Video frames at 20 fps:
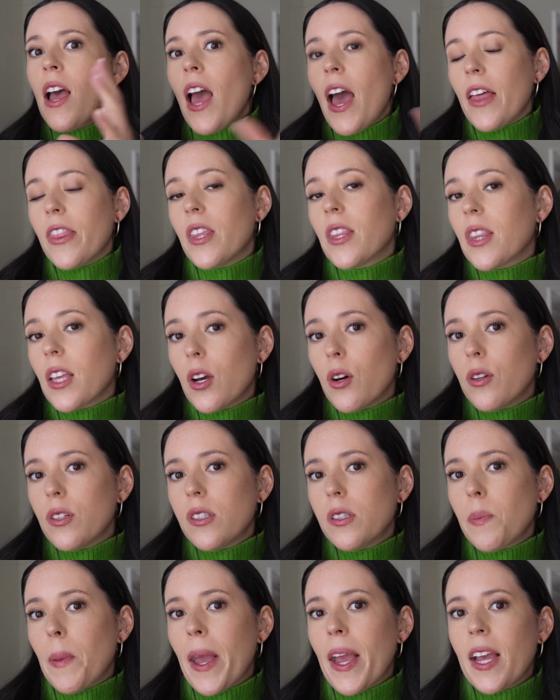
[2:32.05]
And then they go to
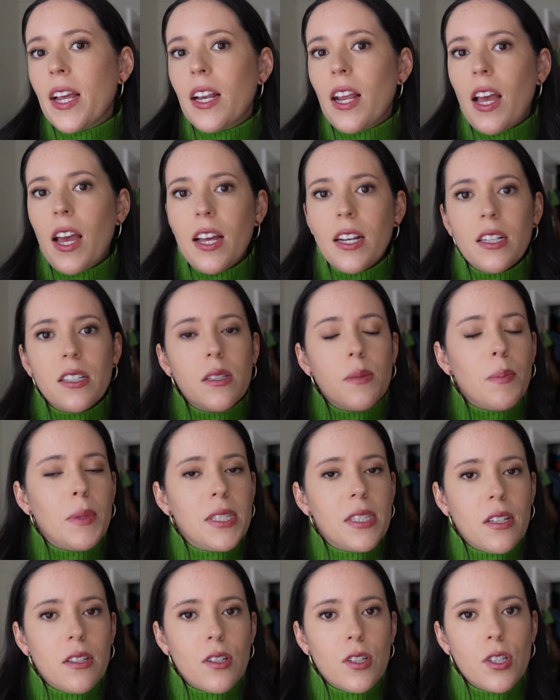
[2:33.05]
Spain and it's
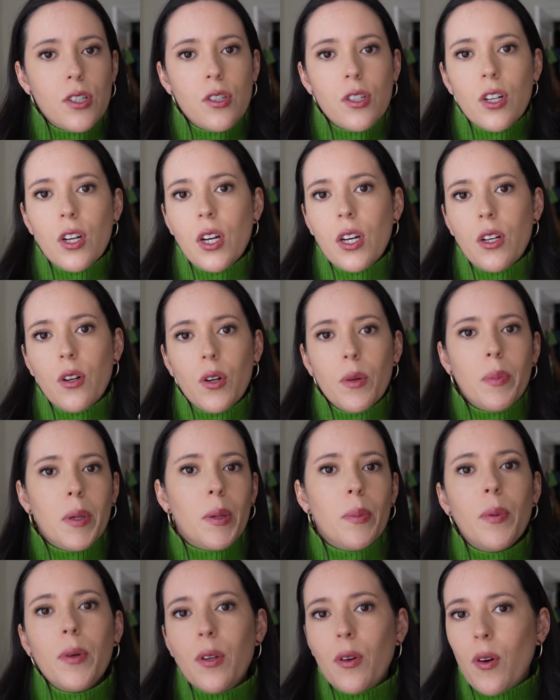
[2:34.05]
misunderstood or
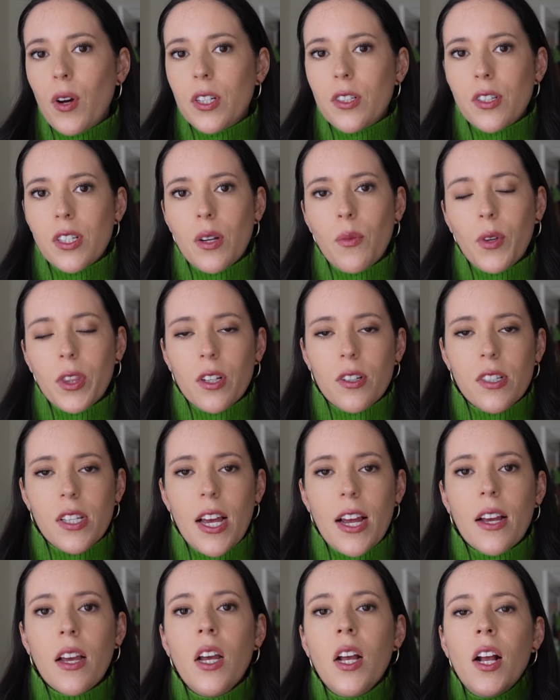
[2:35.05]
people don't understand what they're
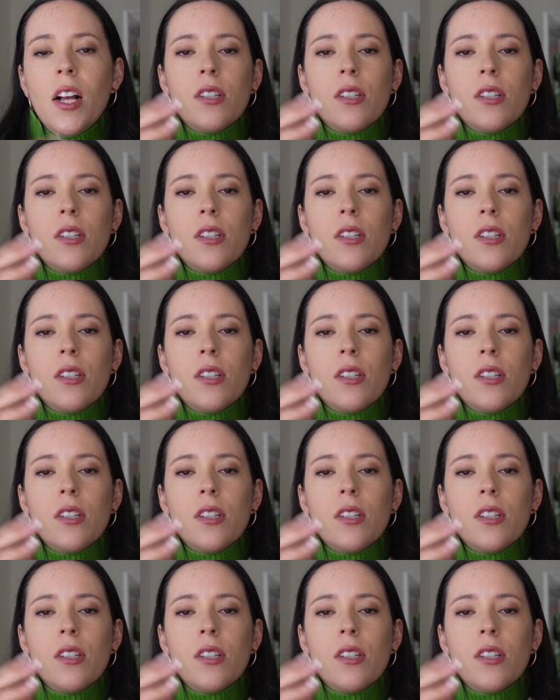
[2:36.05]
saying.